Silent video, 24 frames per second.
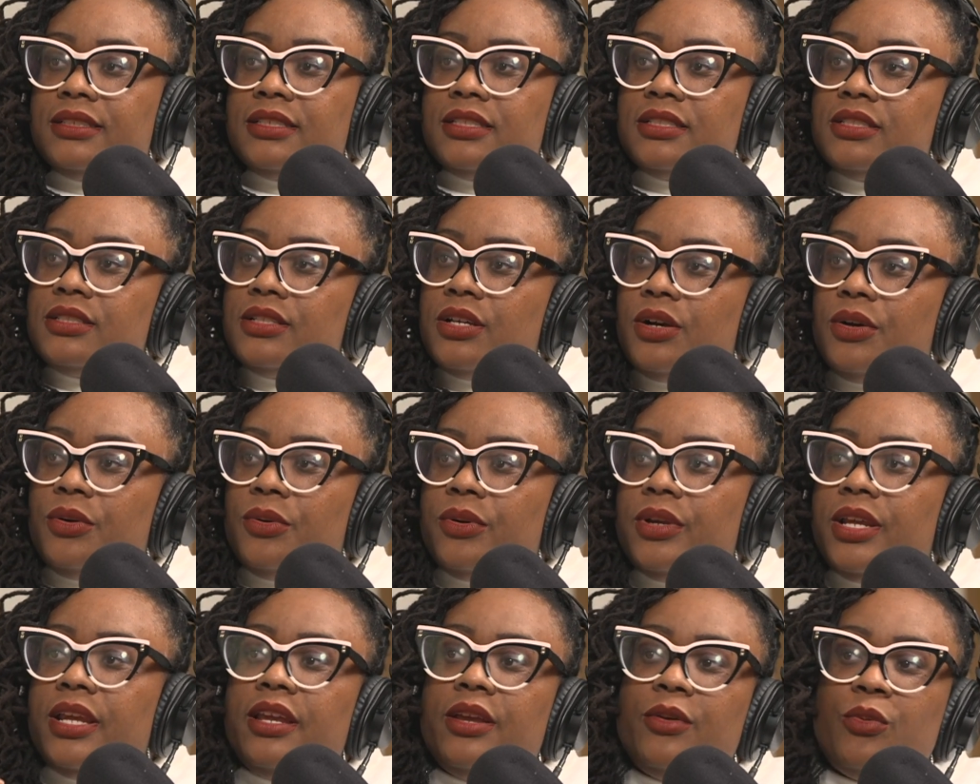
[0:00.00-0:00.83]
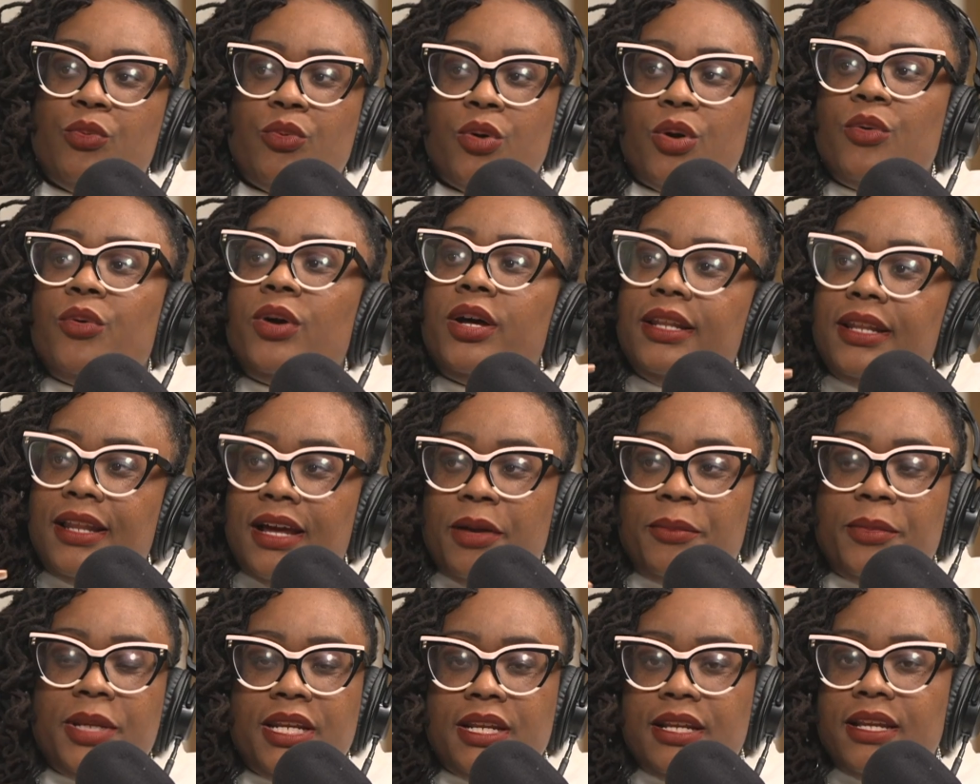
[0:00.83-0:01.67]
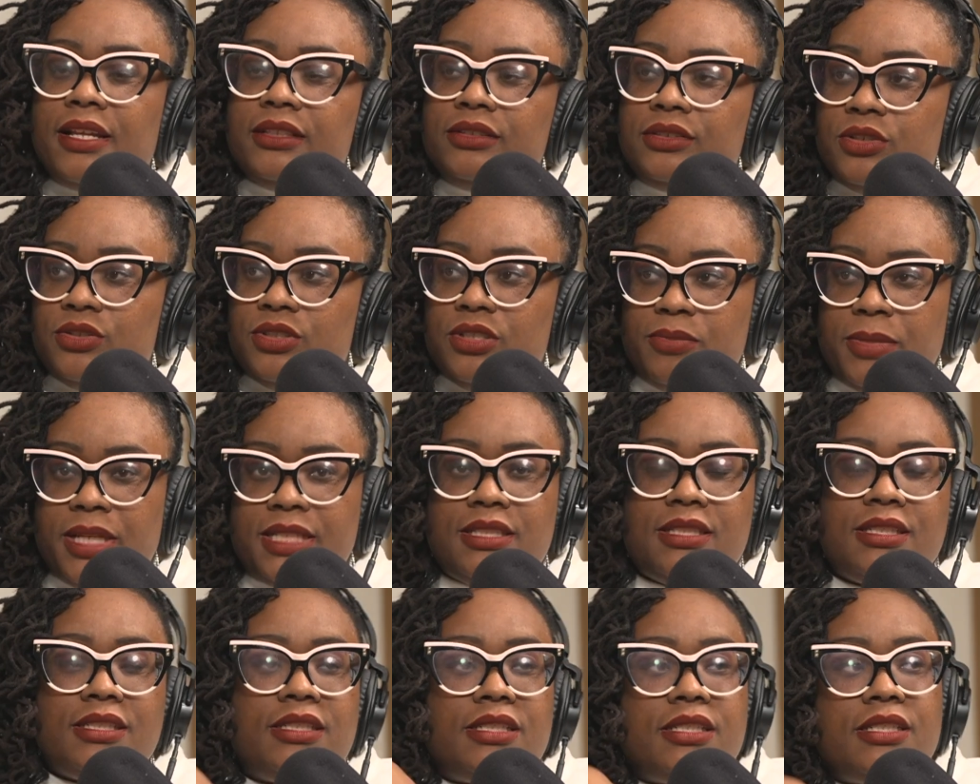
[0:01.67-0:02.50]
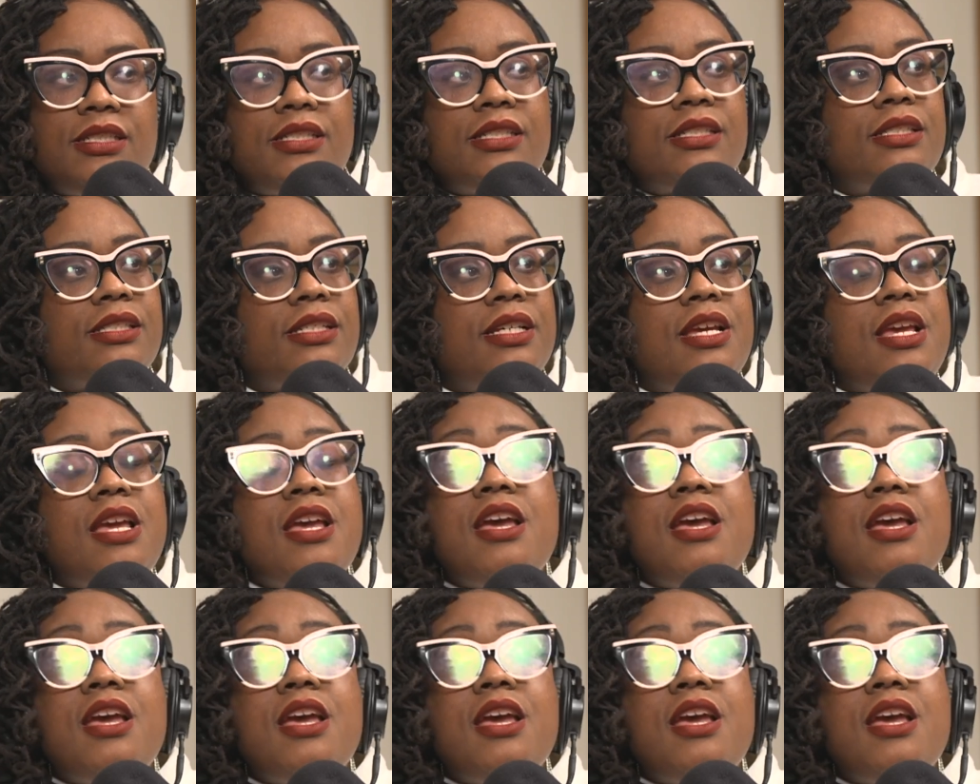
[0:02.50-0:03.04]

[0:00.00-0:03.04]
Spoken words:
So it won't allow me to get those messages.